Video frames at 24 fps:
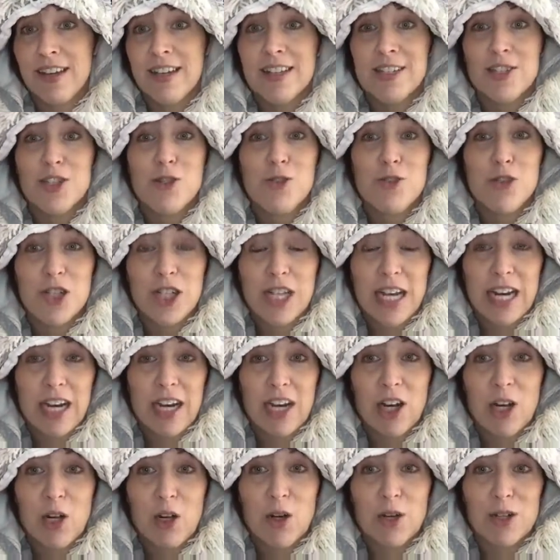to
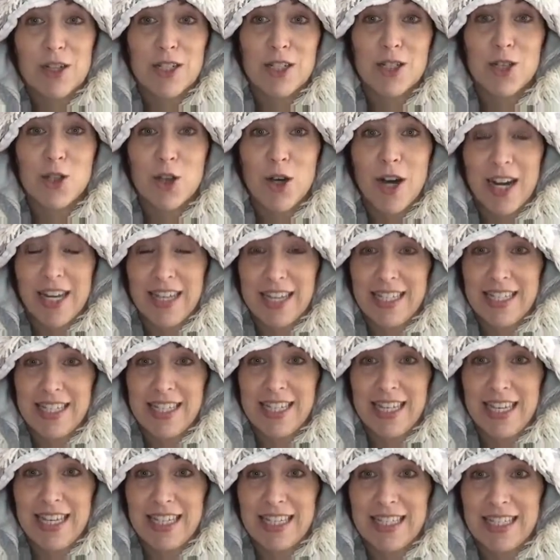share or to try these
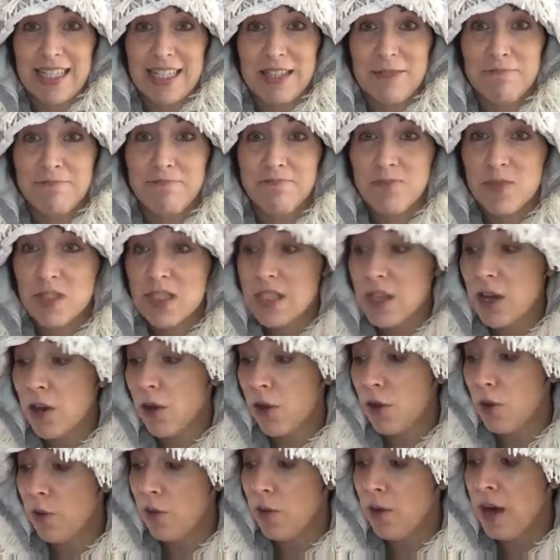things?
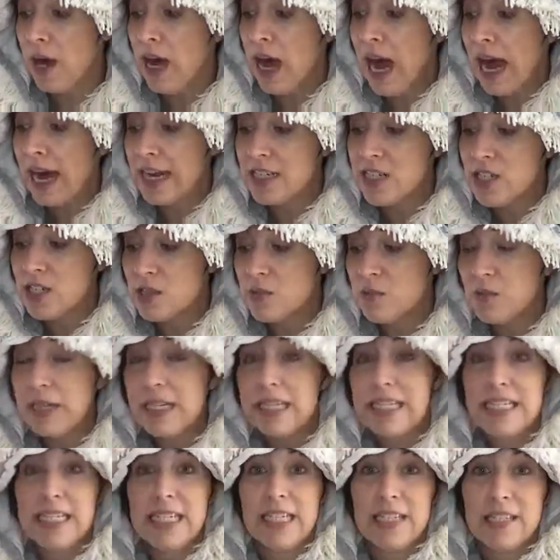So I just
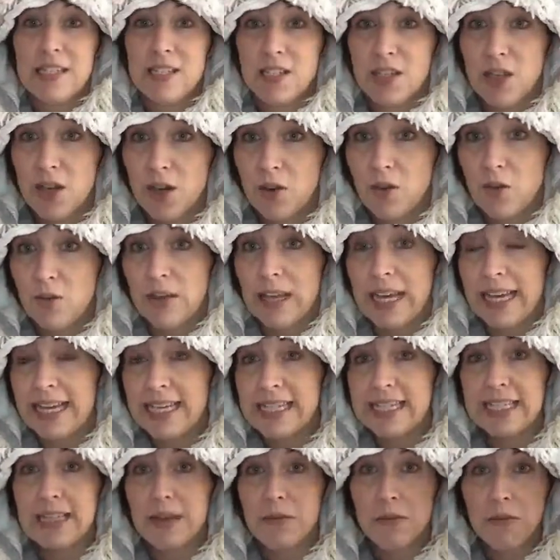wanted to, like I
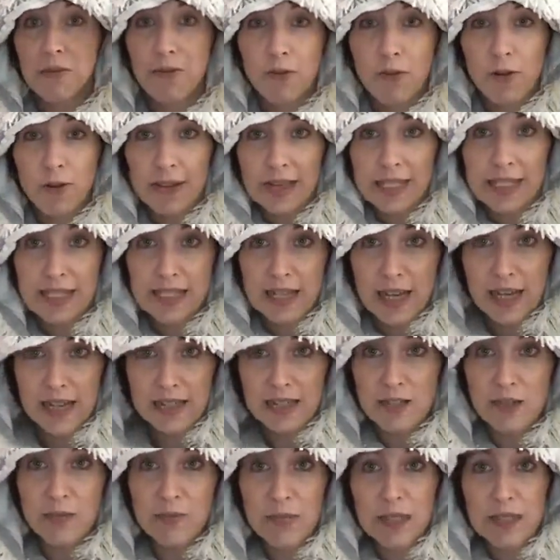said before, this
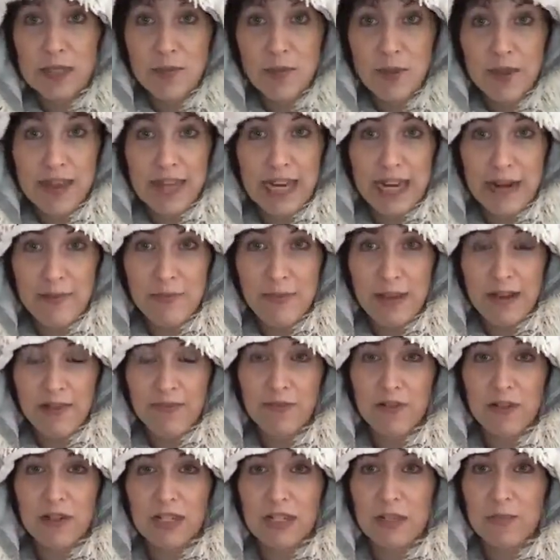costume is one that I made
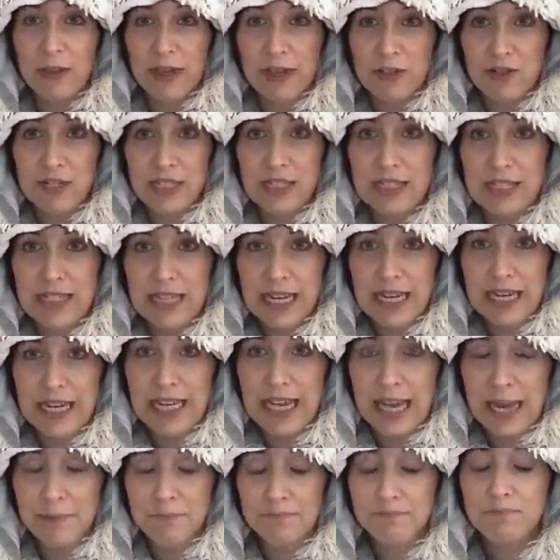for a Spouses Dining
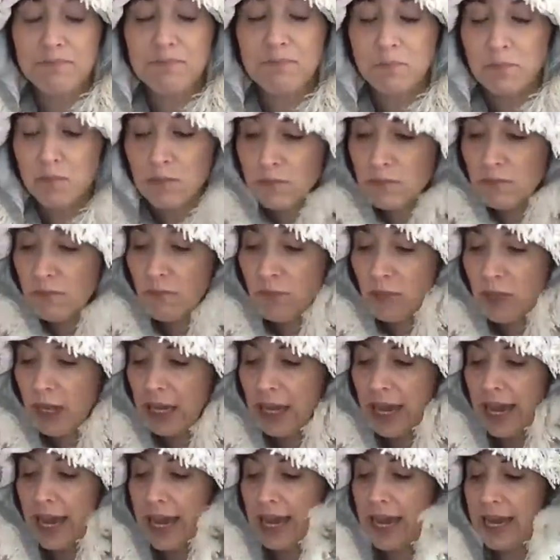In.
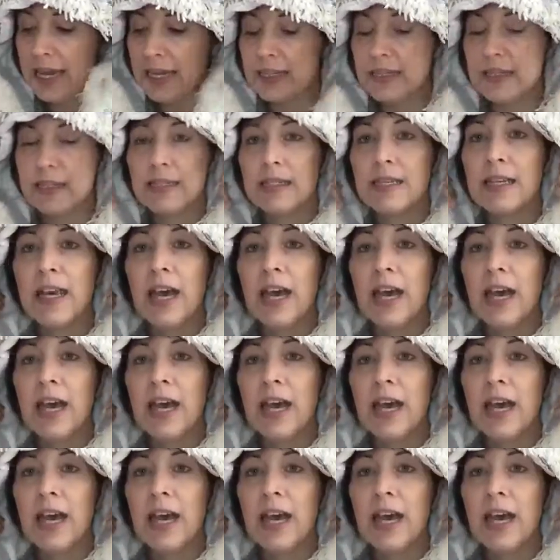And